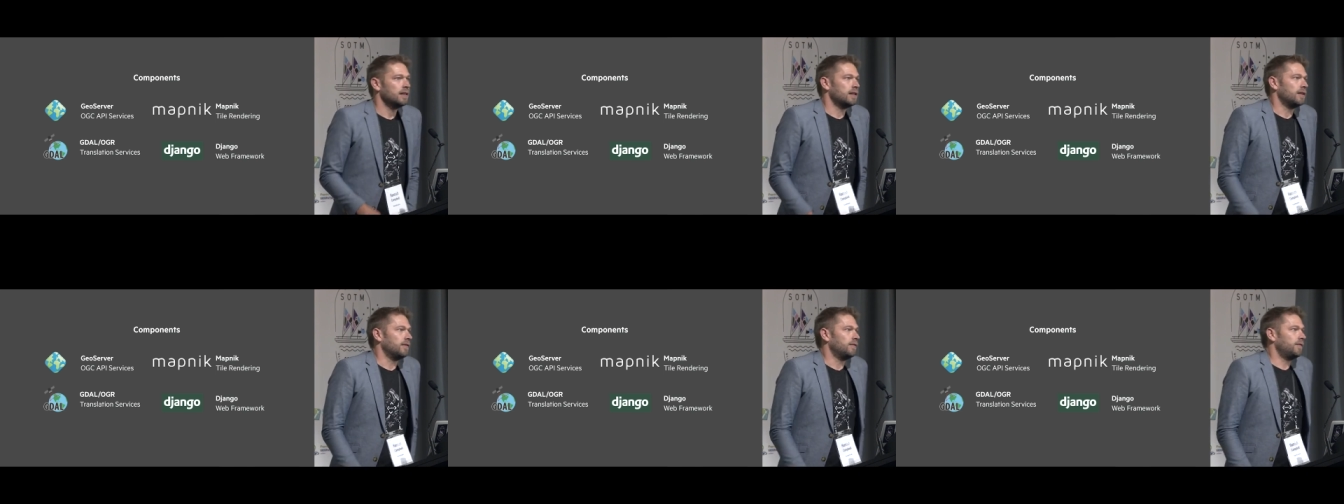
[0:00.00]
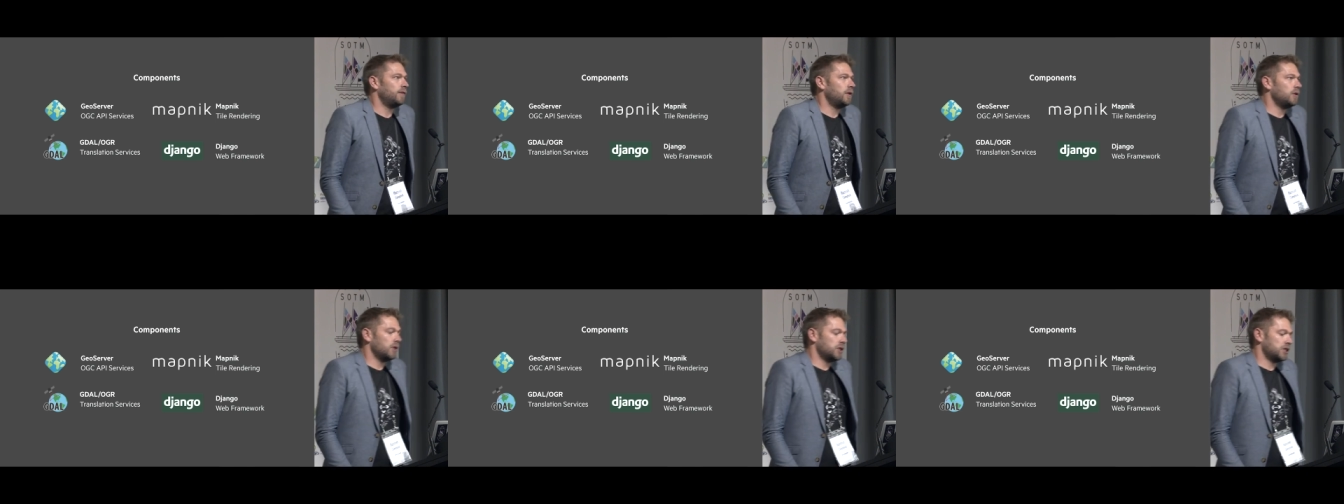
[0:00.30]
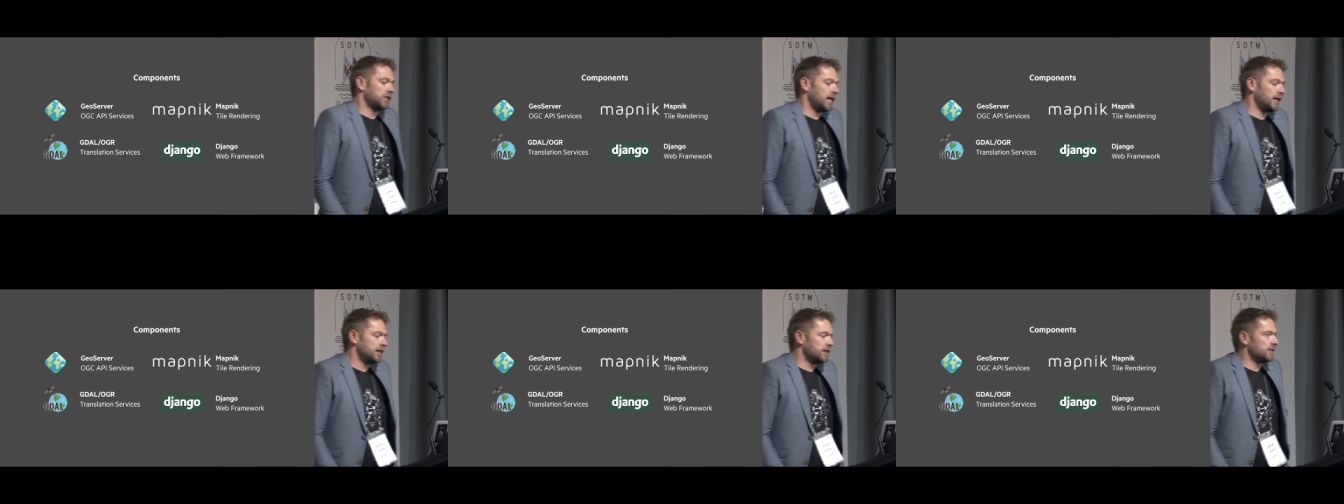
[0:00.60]
The fewer
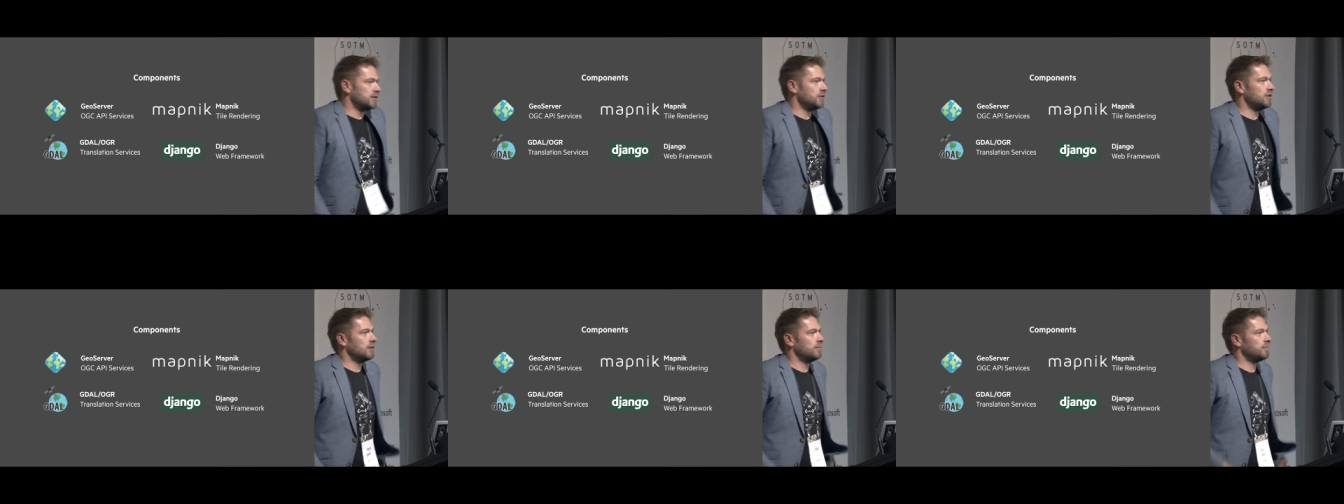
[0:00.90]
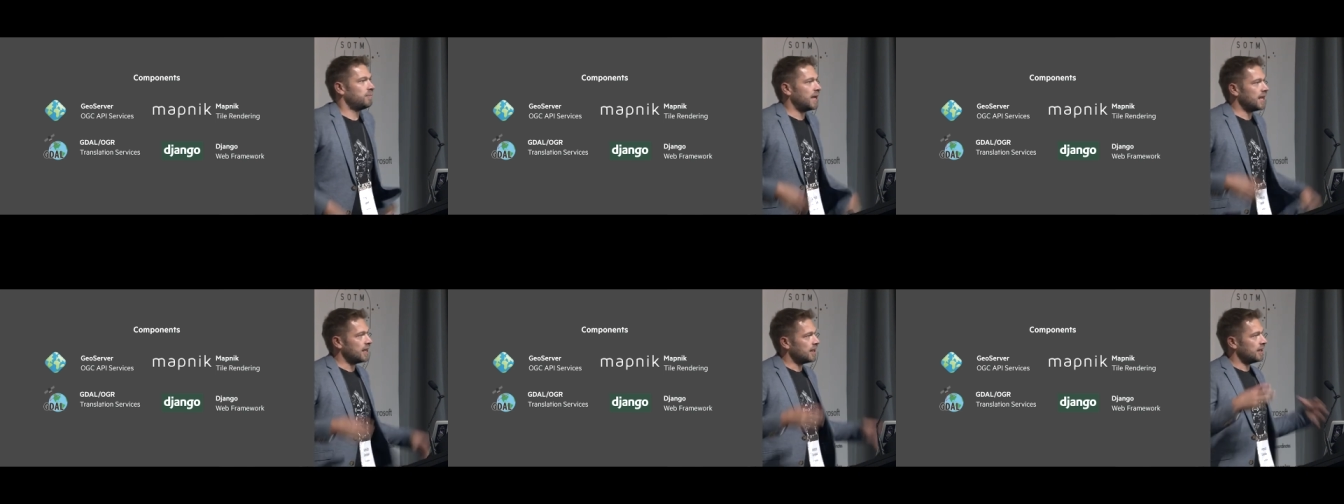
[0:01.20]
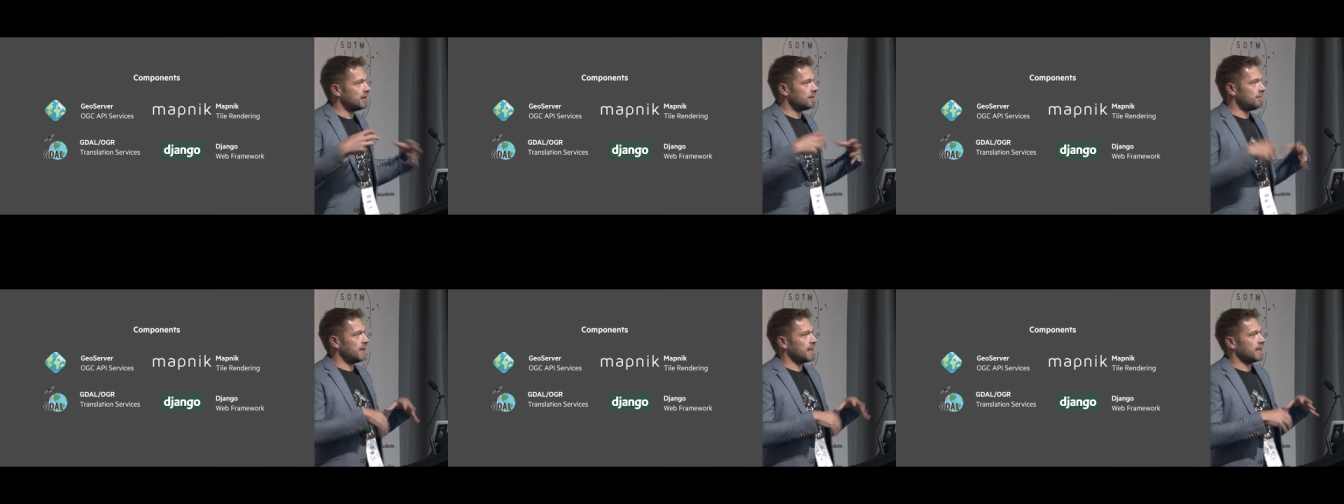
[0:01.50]
changes you can bake
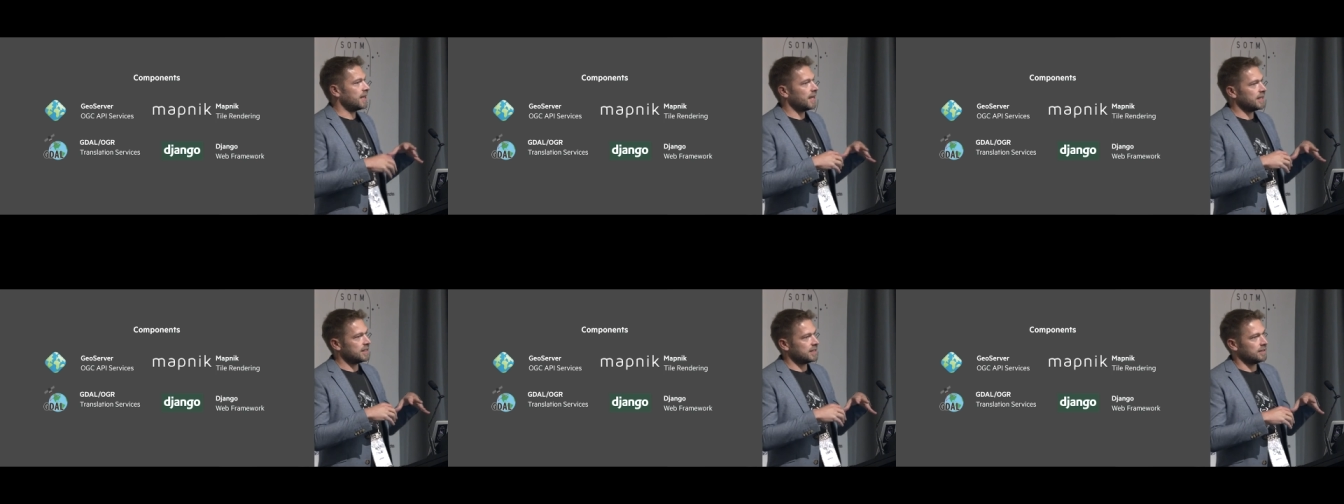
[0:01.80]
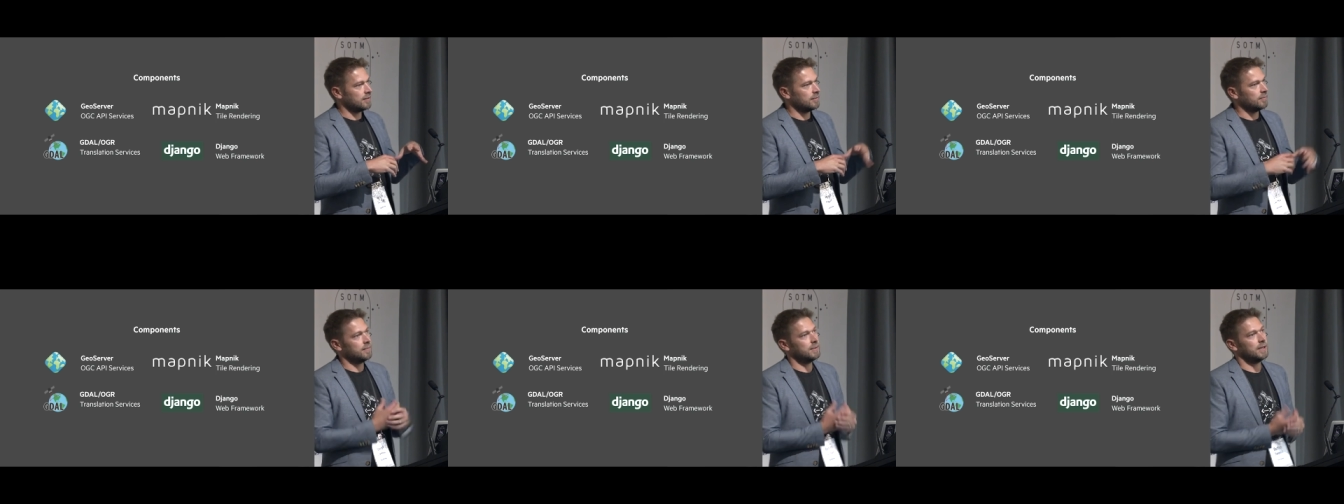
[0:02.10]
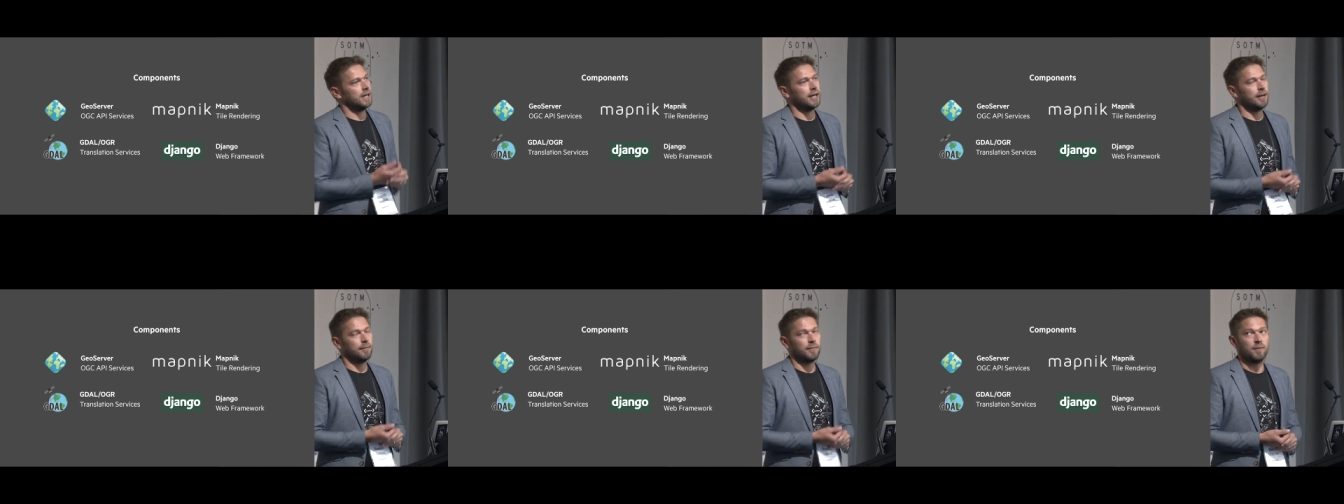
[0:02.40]
in and make custom,
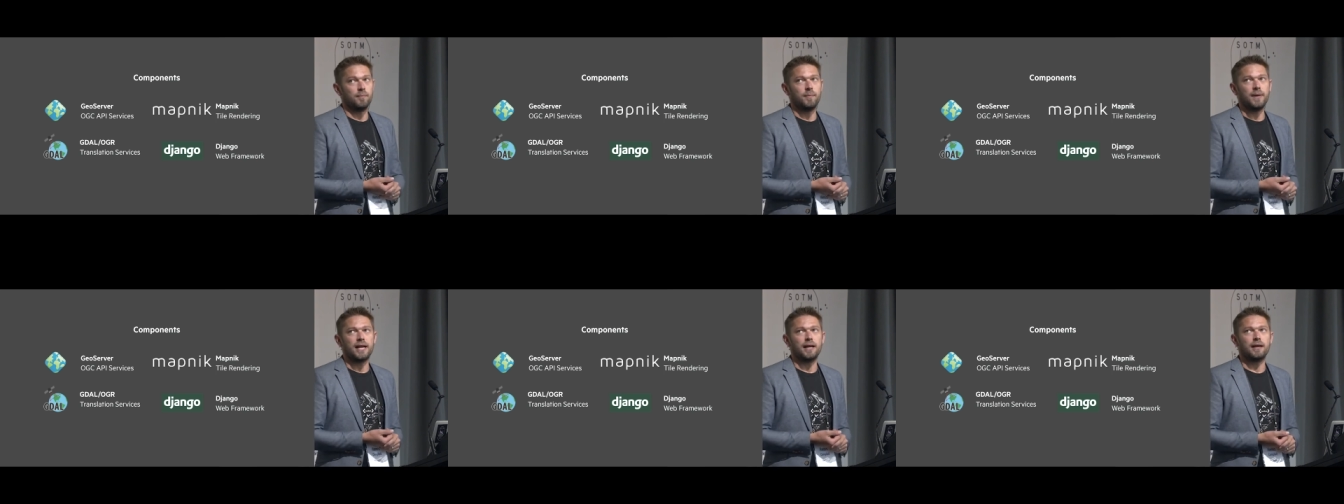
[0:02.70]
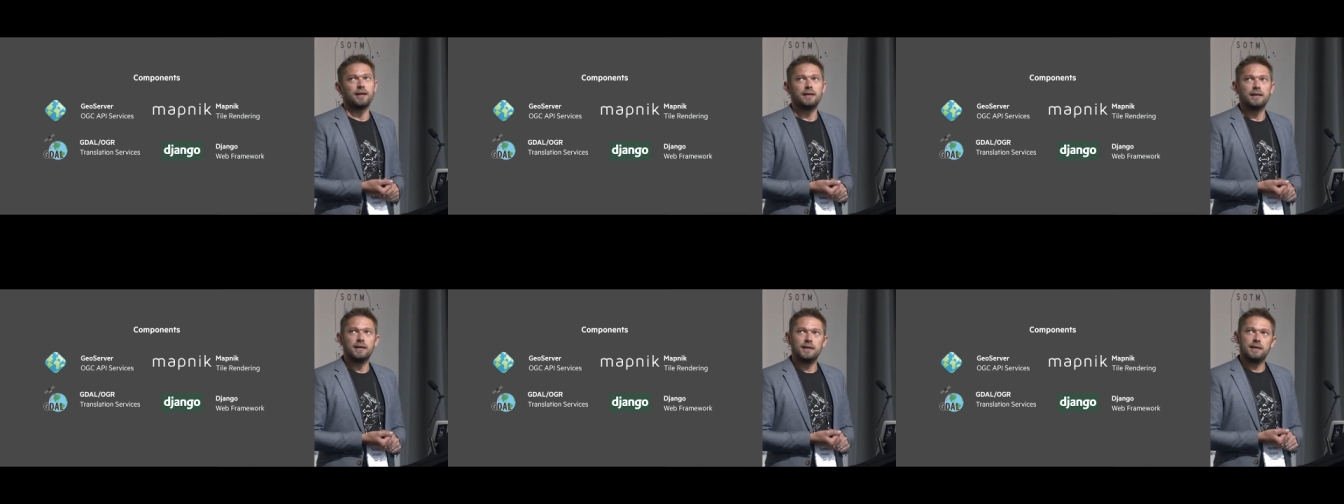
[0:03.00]
um, the better.